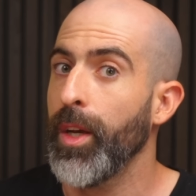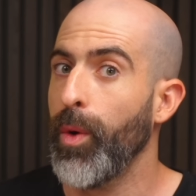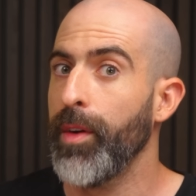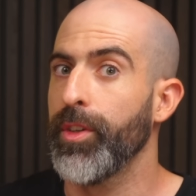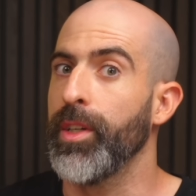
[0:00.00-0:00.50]

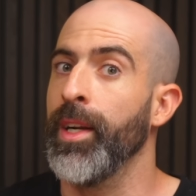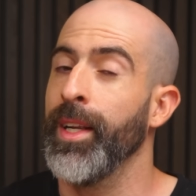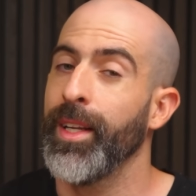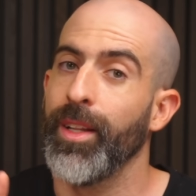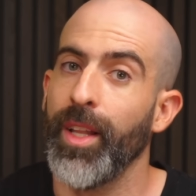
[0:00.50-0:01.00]
However,
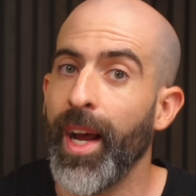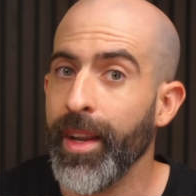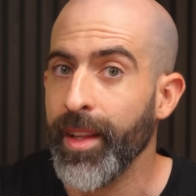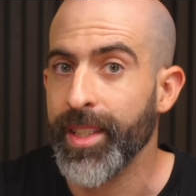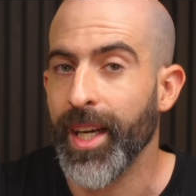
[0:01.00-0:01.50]
a lot of
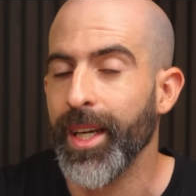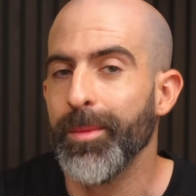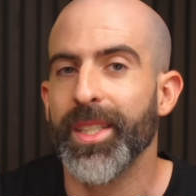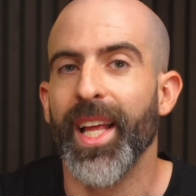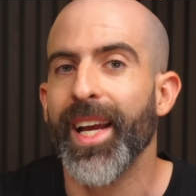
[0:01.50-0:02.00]
the
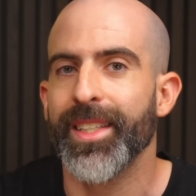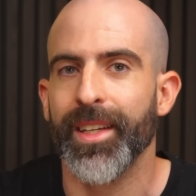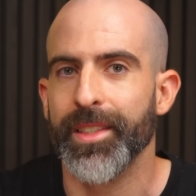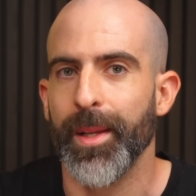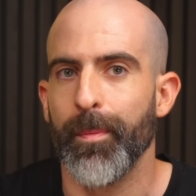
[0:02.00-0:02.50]
times that
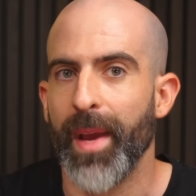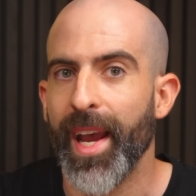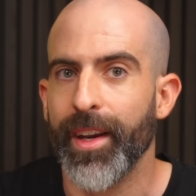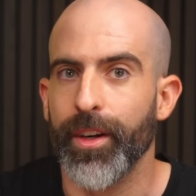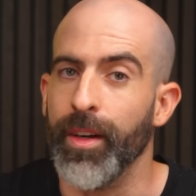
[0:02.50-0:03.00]
doesn't
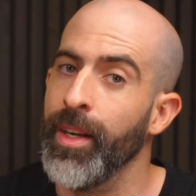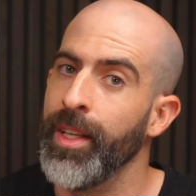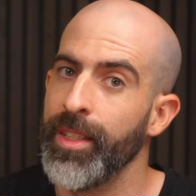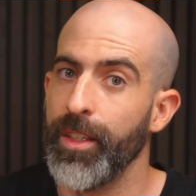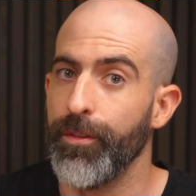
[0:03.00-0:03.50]
matter.
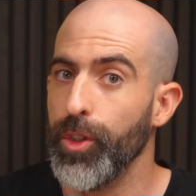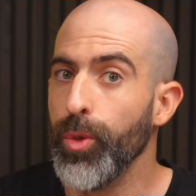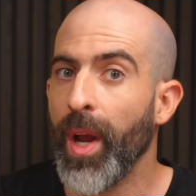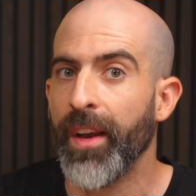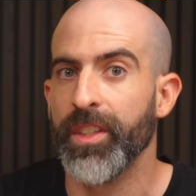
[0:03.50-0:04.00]
If you
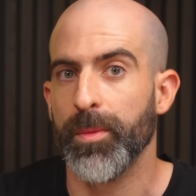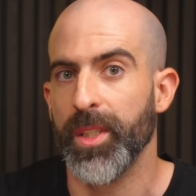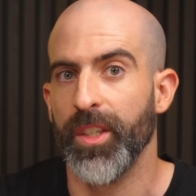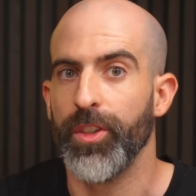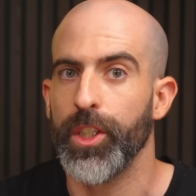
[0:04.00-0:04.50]
have a
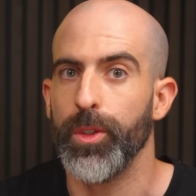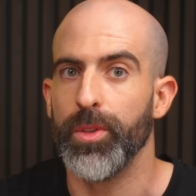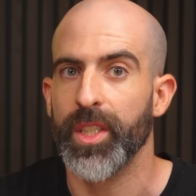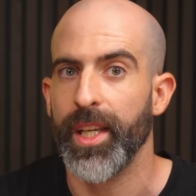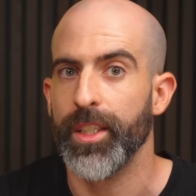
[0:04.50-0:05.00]
specific
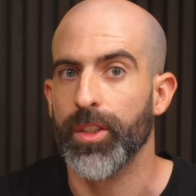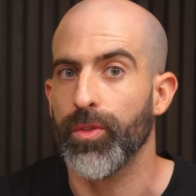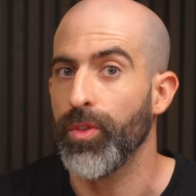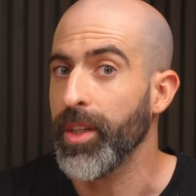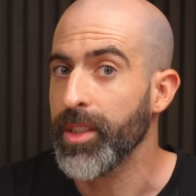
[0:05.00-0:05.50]
use case to
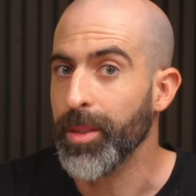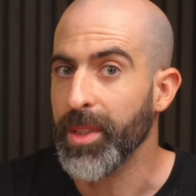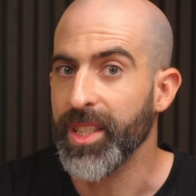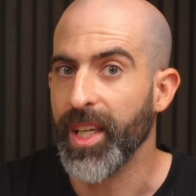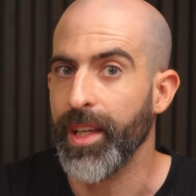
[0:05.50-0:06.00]
run some
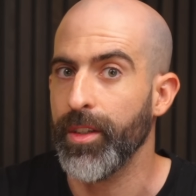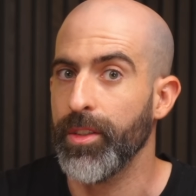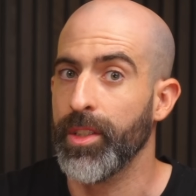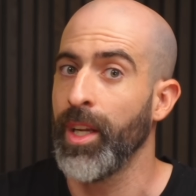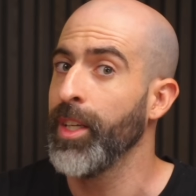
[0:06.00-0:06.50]

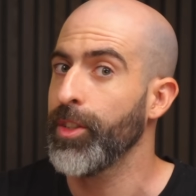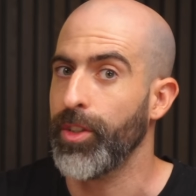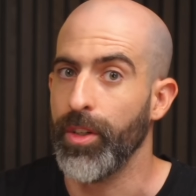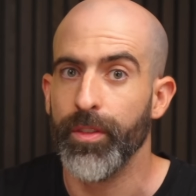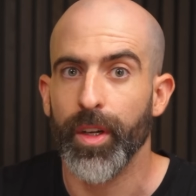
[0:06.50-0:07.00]
containers,
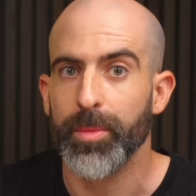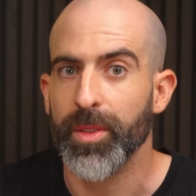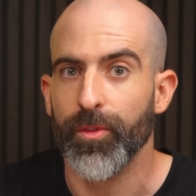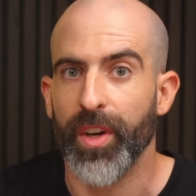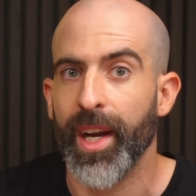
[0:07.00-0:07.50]
serve up
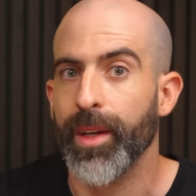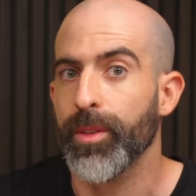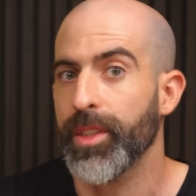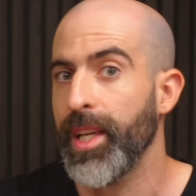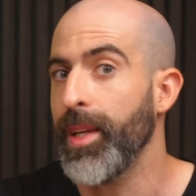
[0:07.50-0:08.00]
some
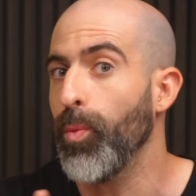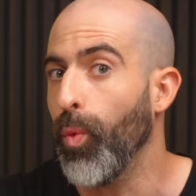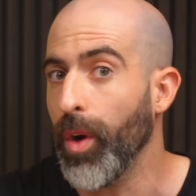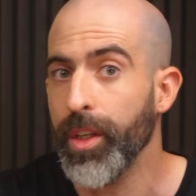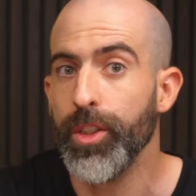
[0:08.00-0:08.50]
files, and
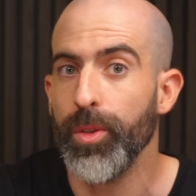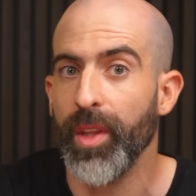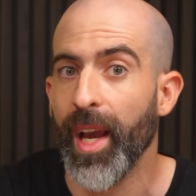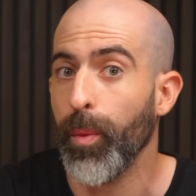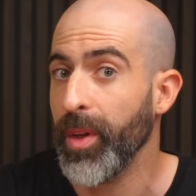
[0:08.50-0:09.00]
want to do
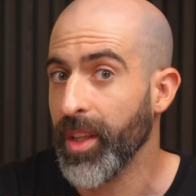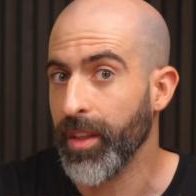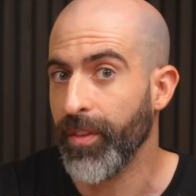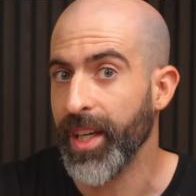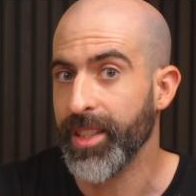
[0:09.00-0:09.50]
that with a
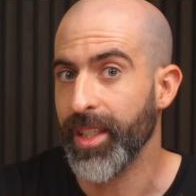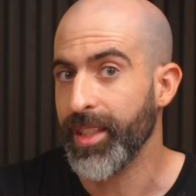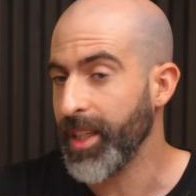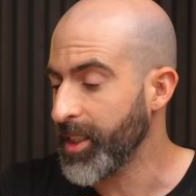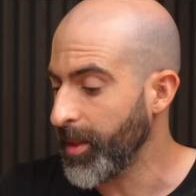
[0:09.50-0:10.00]
device that
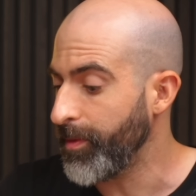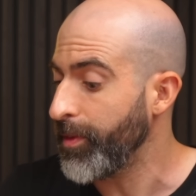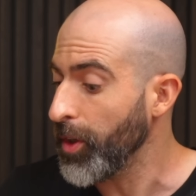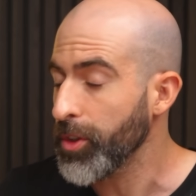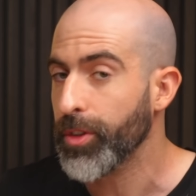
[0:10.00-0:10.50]
takes up
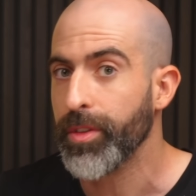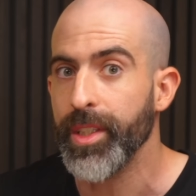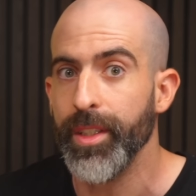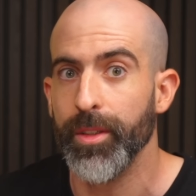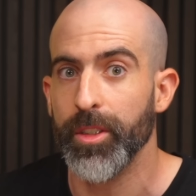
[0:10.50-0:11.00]
virtually
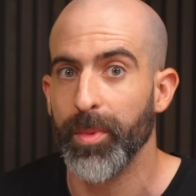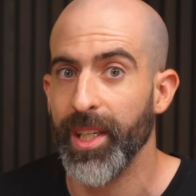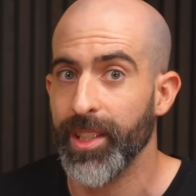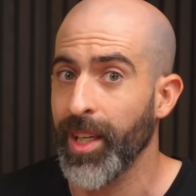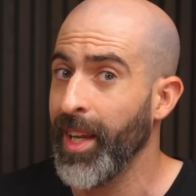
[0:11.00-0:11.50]
no
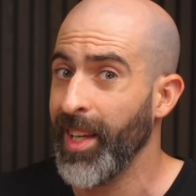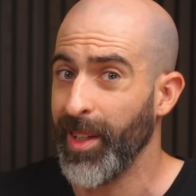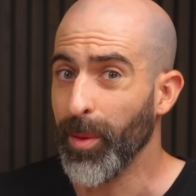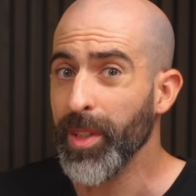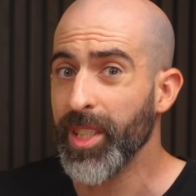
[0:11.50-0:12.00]
space and
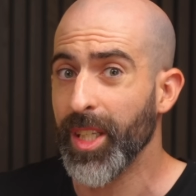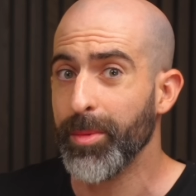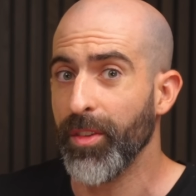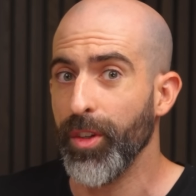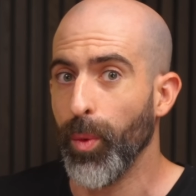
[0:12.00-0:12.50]
only
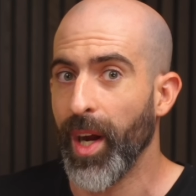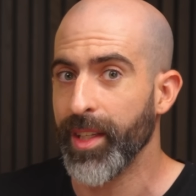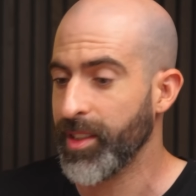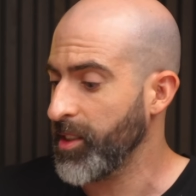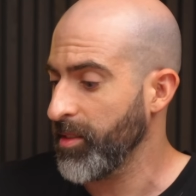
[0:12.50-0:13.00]
sips a few
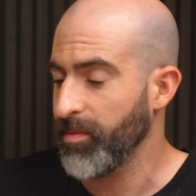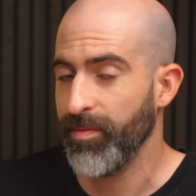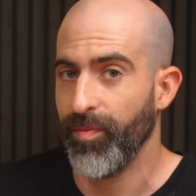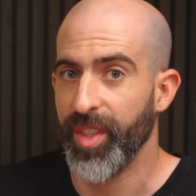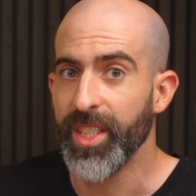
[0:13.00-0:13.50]
watts,
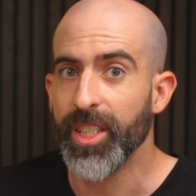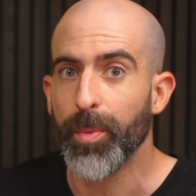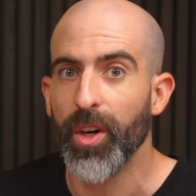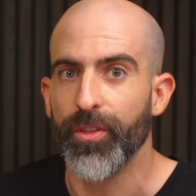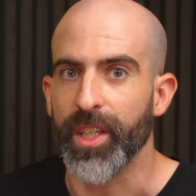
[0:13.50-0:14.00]
this is
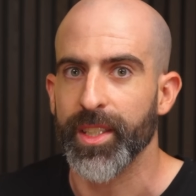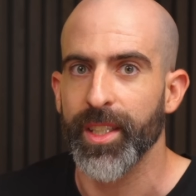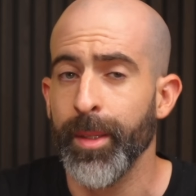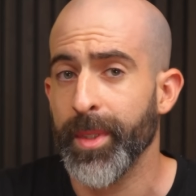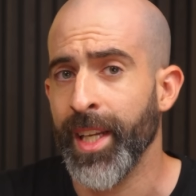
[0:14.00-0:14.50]
perfect.
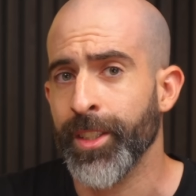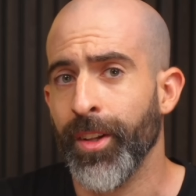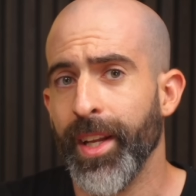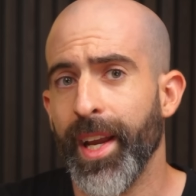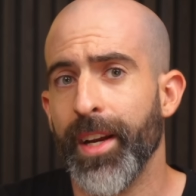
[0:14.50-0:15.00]
That's
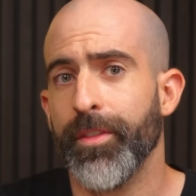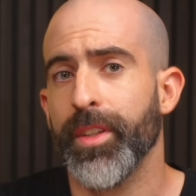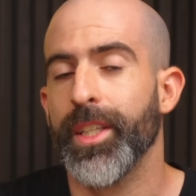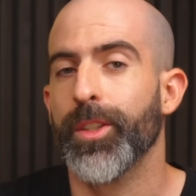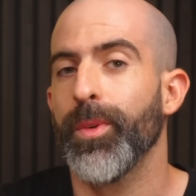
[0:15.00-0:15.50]
all I have for
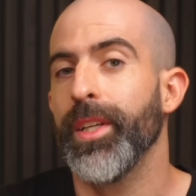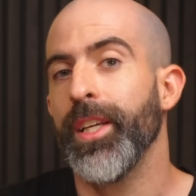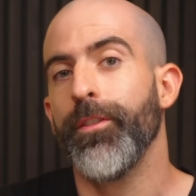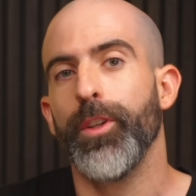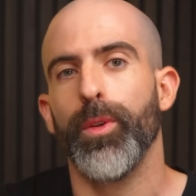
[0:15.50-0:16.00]
this one.
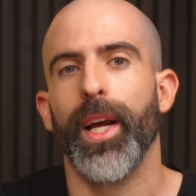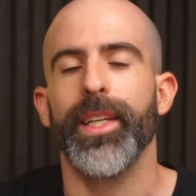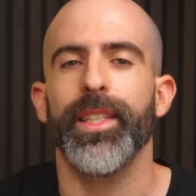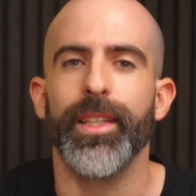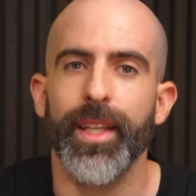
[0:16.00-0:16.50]
If you
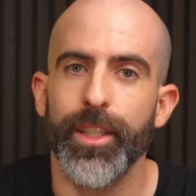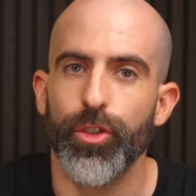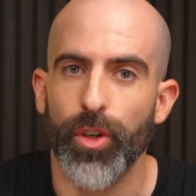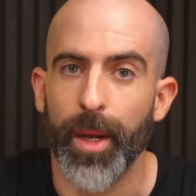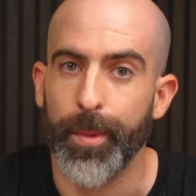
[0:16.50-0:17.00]
liked it, then
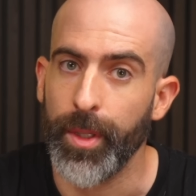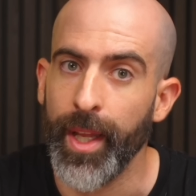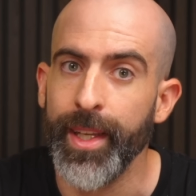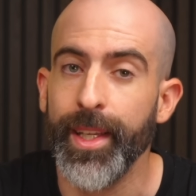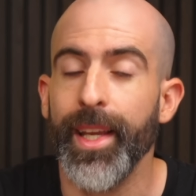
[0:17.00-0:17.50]
drop a
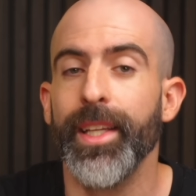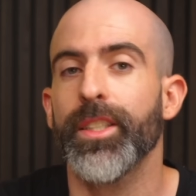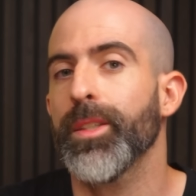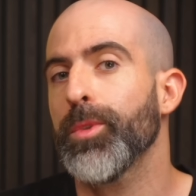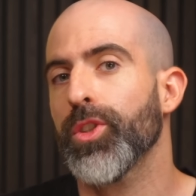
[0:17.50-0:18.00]
like and
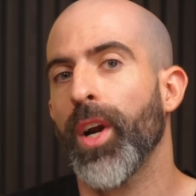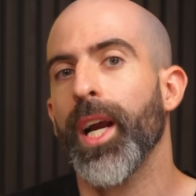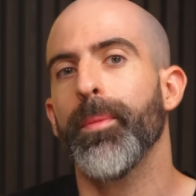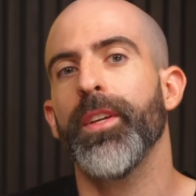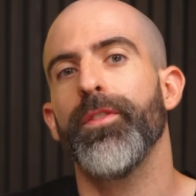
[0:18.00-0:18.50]

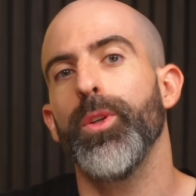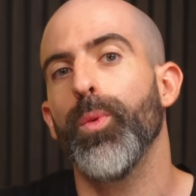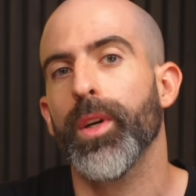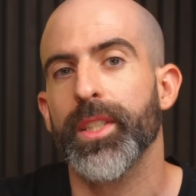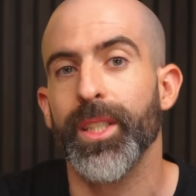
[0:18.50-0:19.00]
subscribe if you
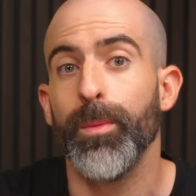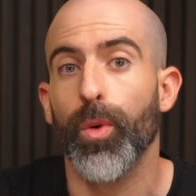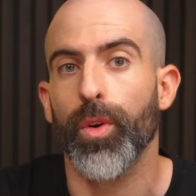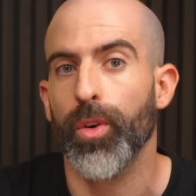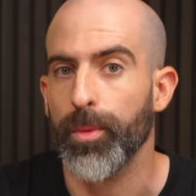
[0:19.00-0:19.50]
want to see
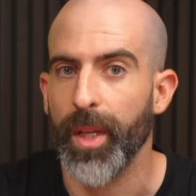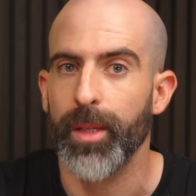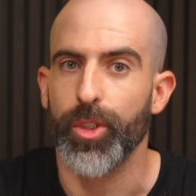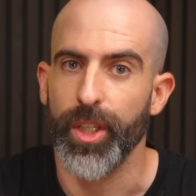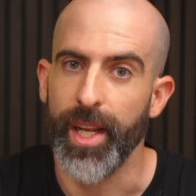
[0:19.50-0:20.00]
more home
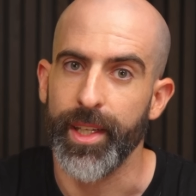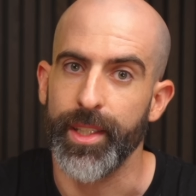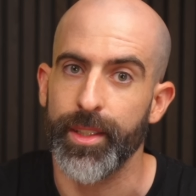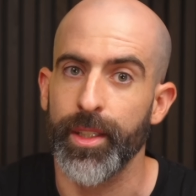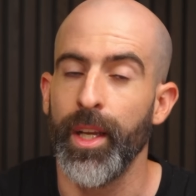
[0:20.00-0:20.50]
lab
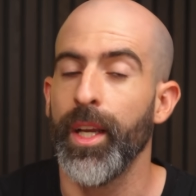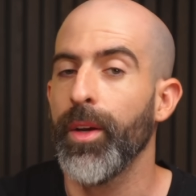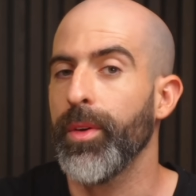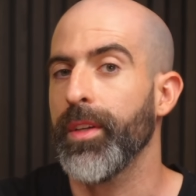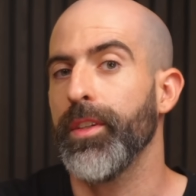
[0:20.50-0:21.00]
shenanigans.
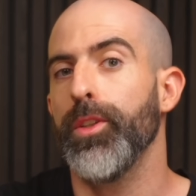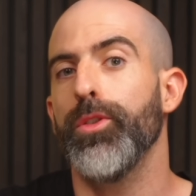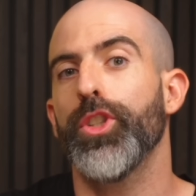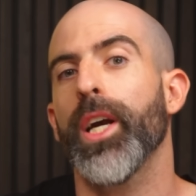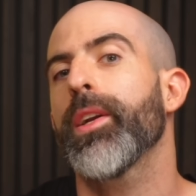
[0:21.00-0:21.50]
I want to give a huge
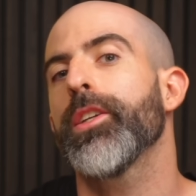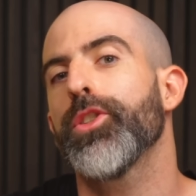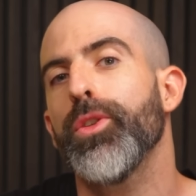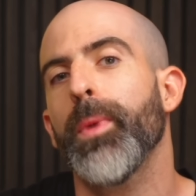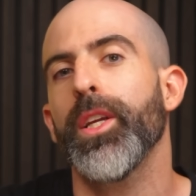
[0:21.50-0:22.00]
shout out
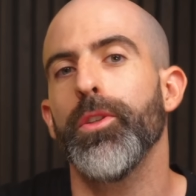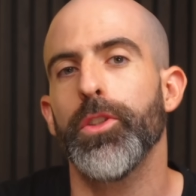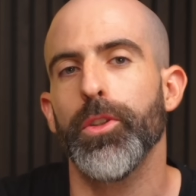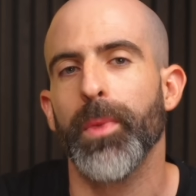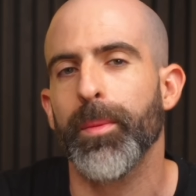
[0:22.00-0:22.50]
to my
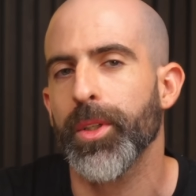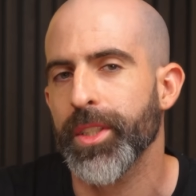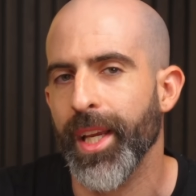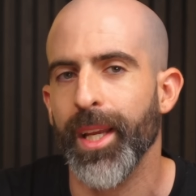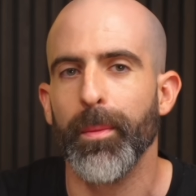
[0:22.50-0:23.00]
YouTube
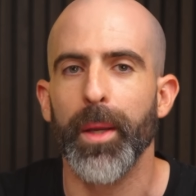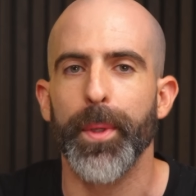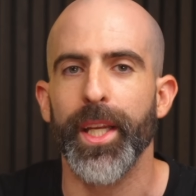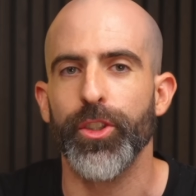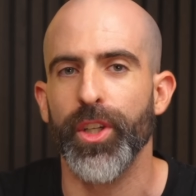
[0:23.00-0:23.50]
members and my
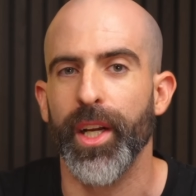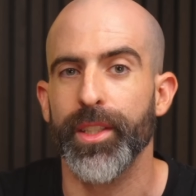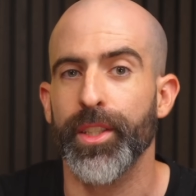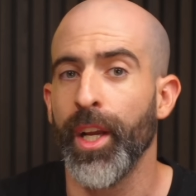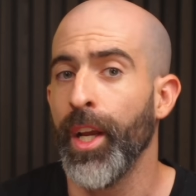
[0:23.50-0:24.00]
Patreons.